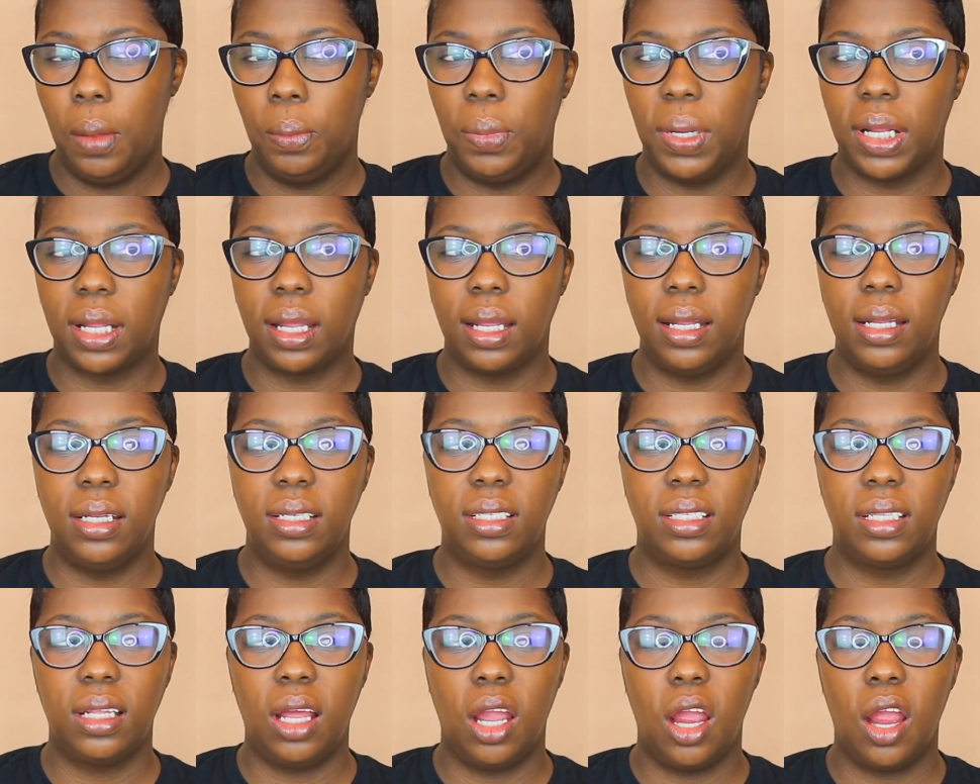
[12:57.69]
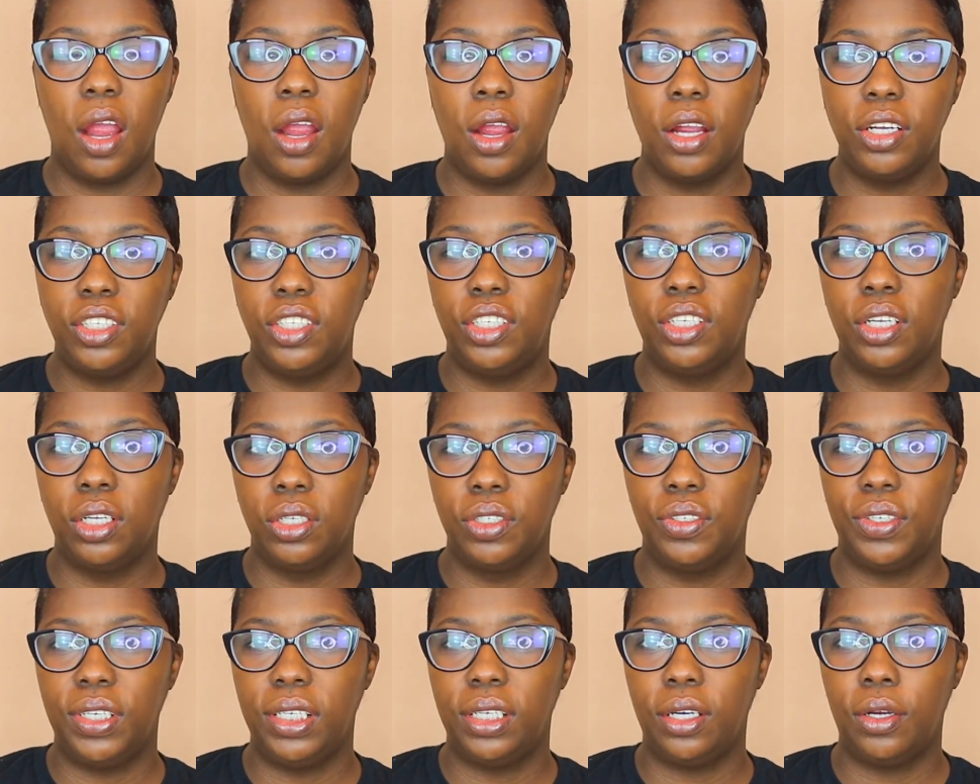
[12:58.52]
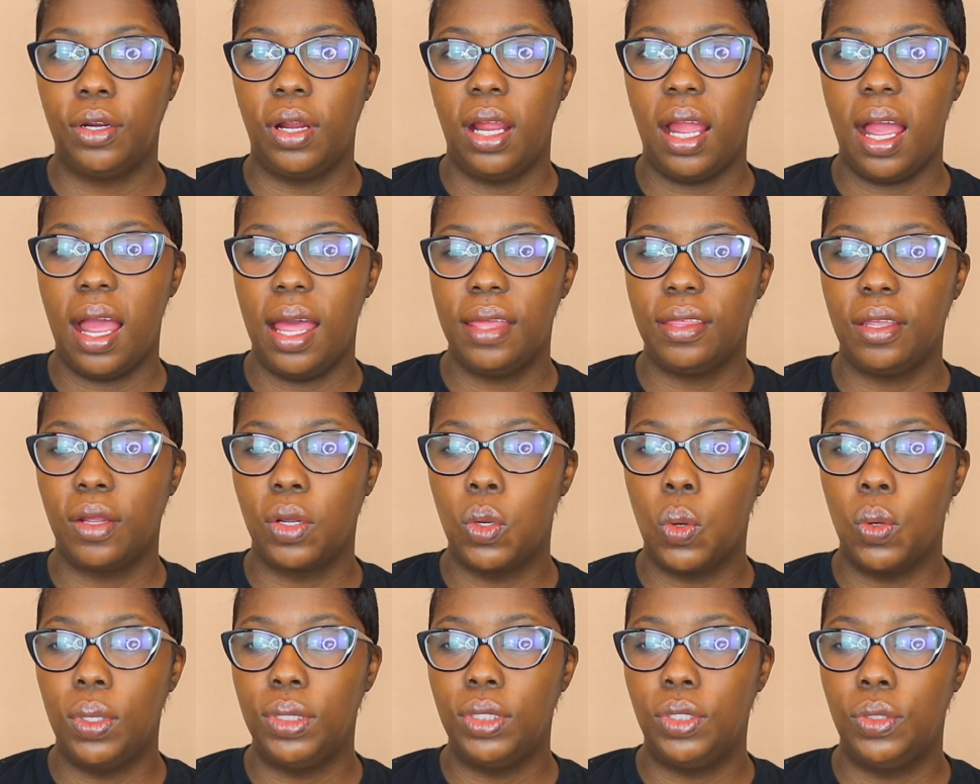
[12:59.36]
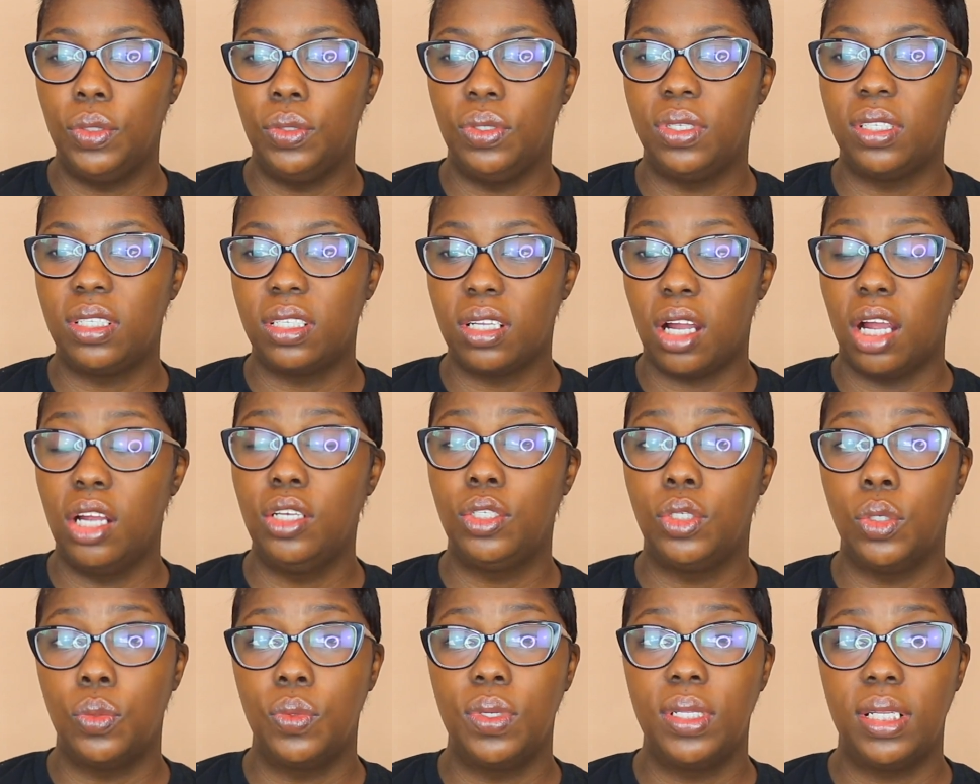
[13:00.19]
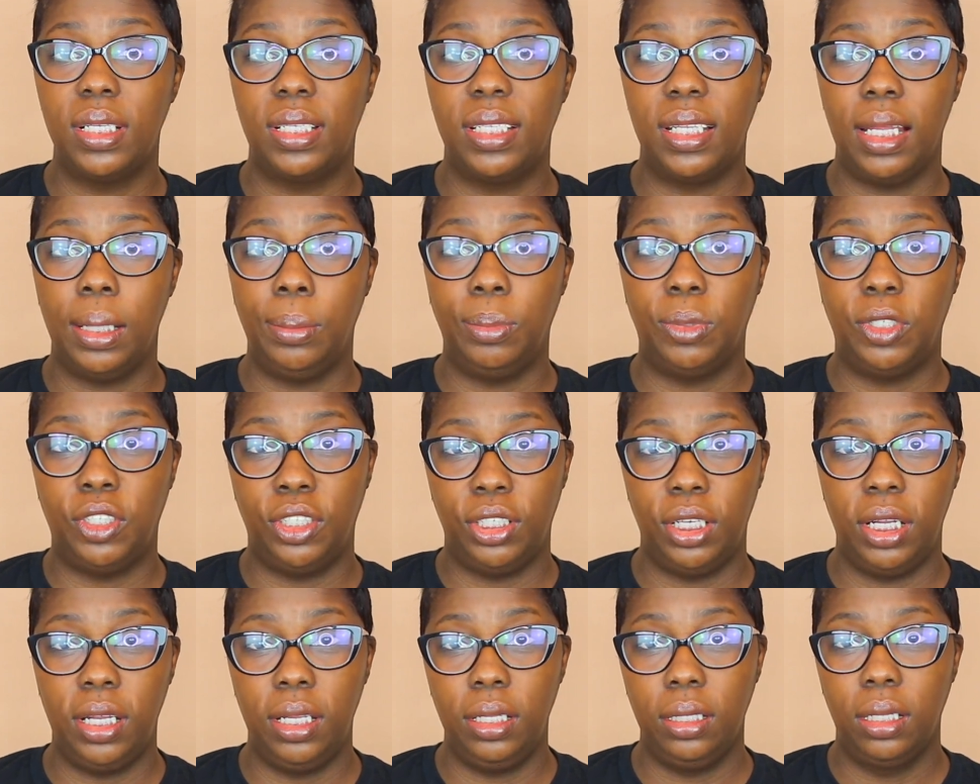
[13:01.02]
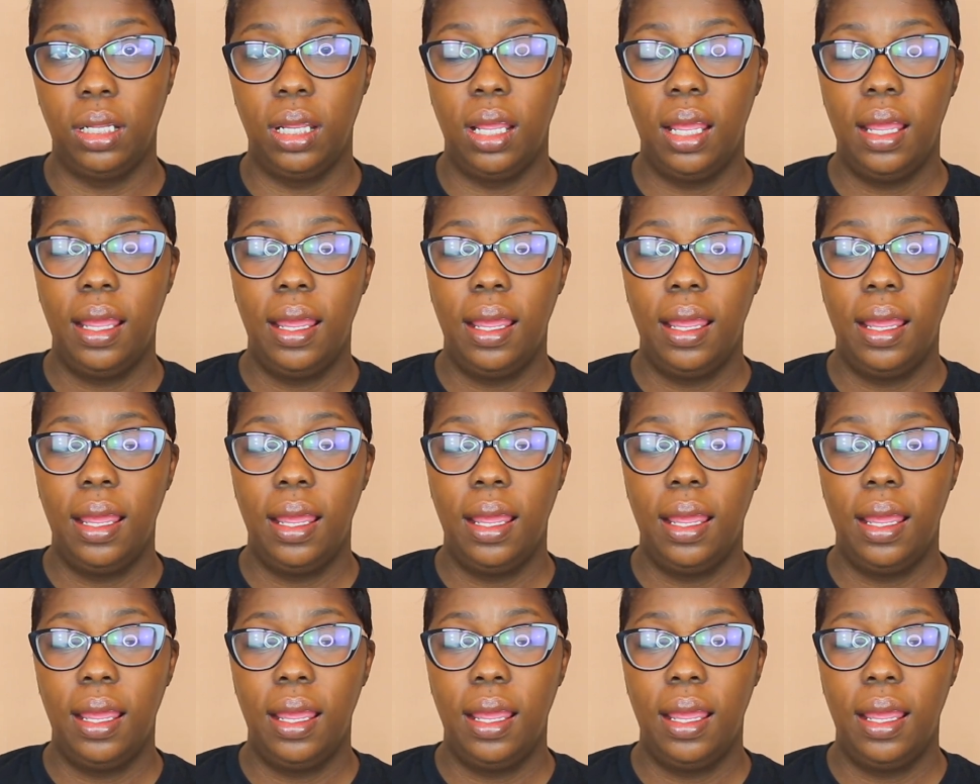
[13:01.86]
because her children are either going to start doing the same shit